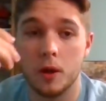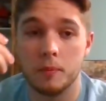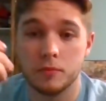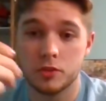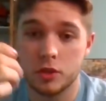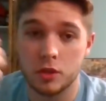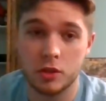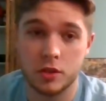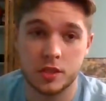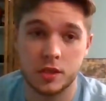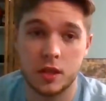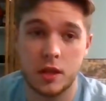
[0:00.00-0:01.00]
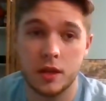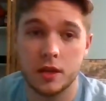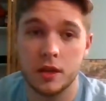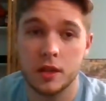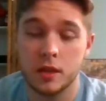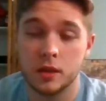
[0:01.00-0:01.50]
straight across the line.
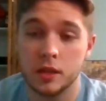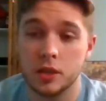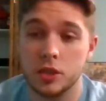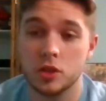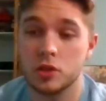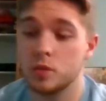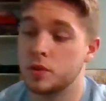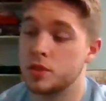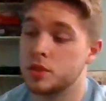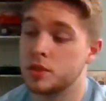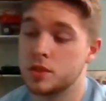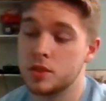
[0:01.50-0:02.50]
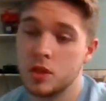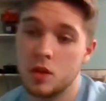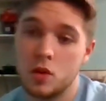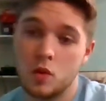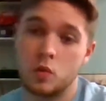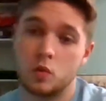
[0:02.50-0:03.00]
Linear, which is
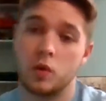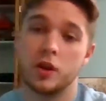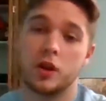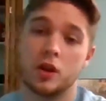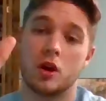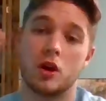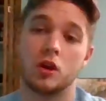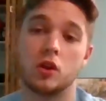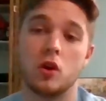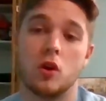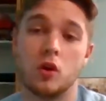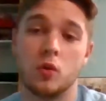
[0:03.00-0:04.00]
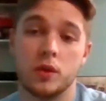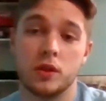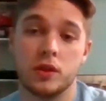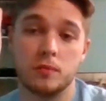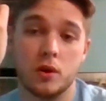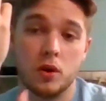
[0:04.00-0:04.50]
running along with
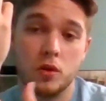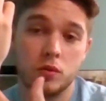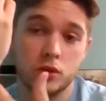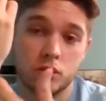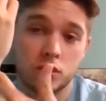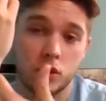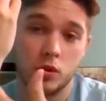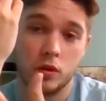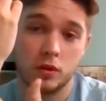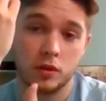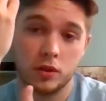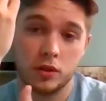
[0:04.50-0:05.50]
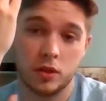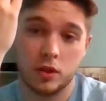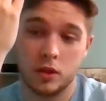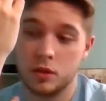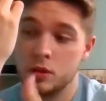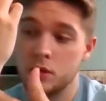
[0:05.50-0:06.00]
the bone. So
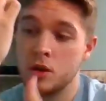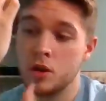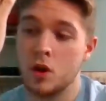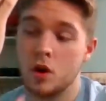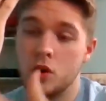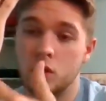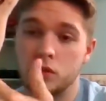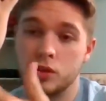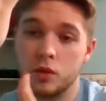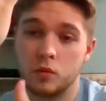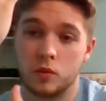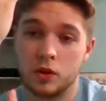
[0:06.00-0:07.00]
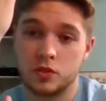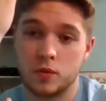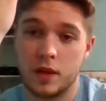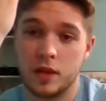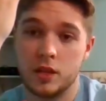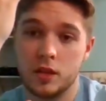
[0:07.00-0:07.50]
the ulna runs
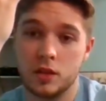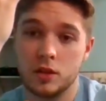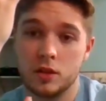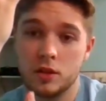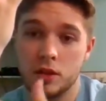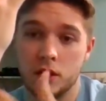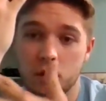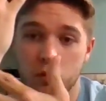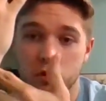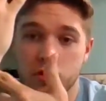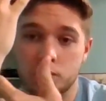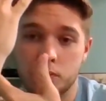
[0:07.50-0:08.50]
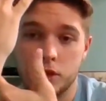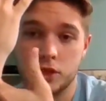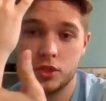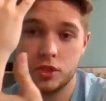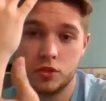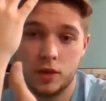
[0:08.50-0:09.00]
right here. It would just break
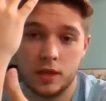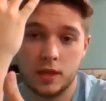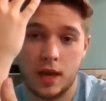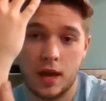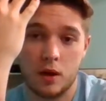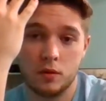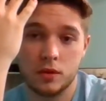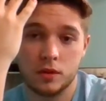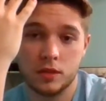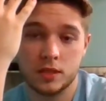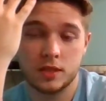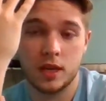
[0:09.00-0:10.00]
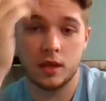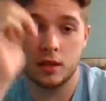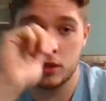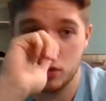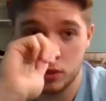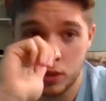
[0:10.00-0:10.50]
straight down the side of
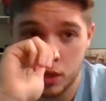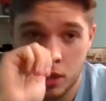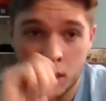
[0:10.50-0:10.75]
the ulna.